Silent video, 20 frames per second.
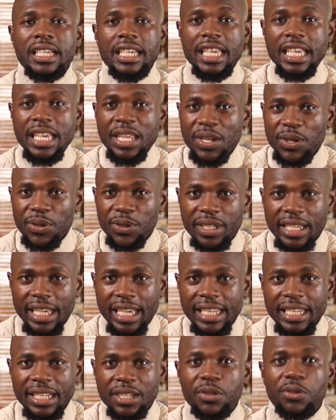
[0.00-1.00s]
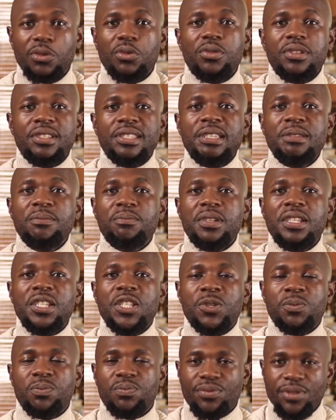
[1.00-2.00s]
In organic, we'll simply
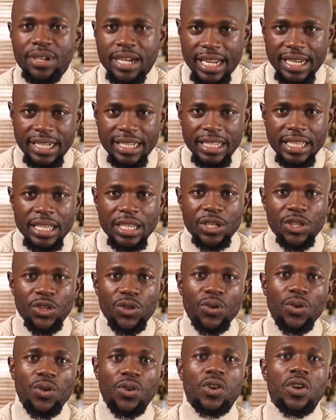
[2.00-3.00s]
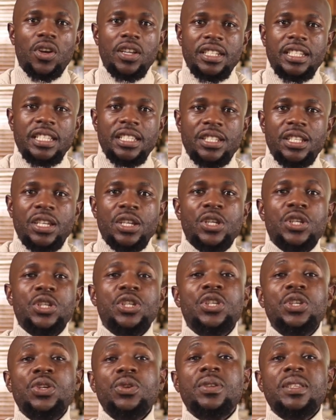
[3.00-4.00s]
spread your content
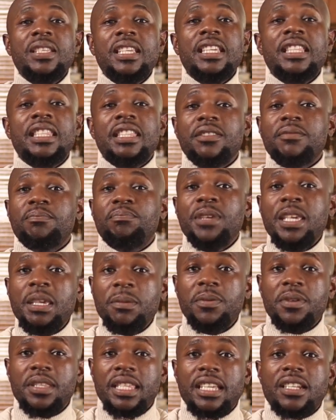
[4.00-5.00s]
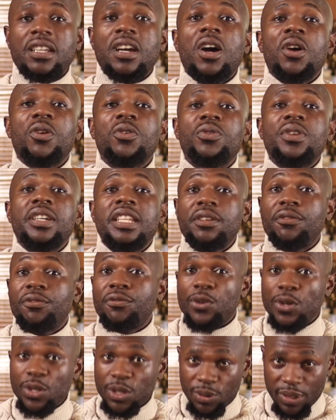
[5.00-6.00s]
using the people that are already
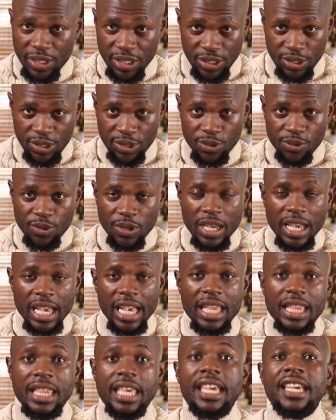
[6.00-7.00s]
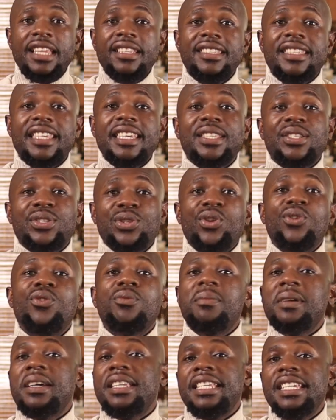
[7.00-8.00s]
following you, and hence there's no
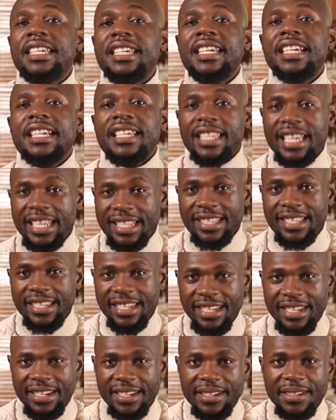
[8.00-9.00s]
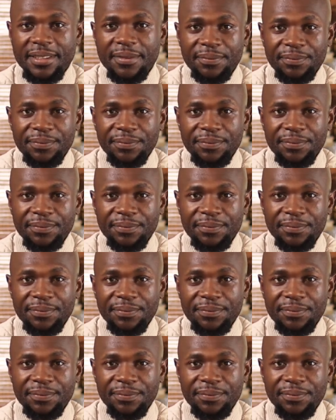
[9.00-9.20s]
money that's needed.